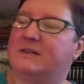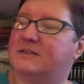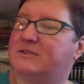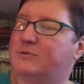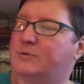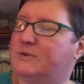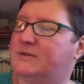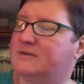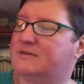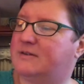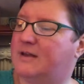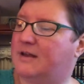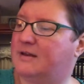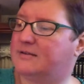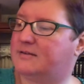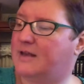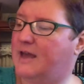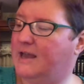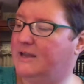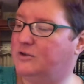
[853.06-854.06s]
this one
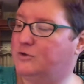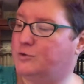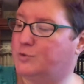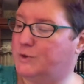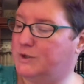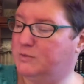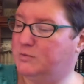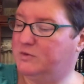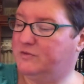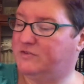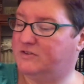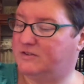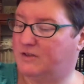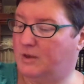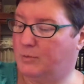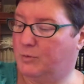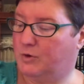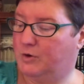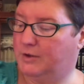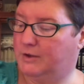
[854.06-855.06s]
says, I dream of
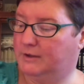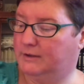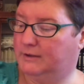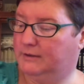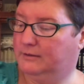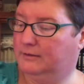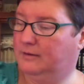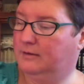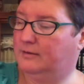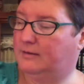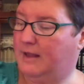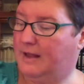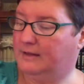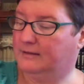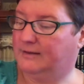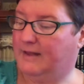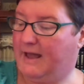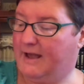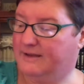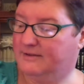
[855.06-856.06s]
summer that
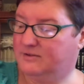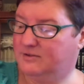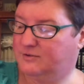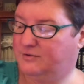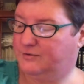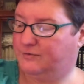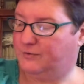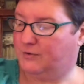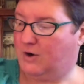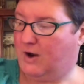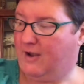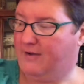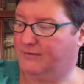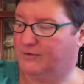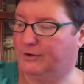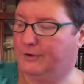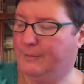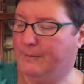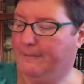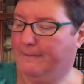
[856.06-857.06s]
lasts
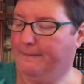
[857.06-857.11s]
forever.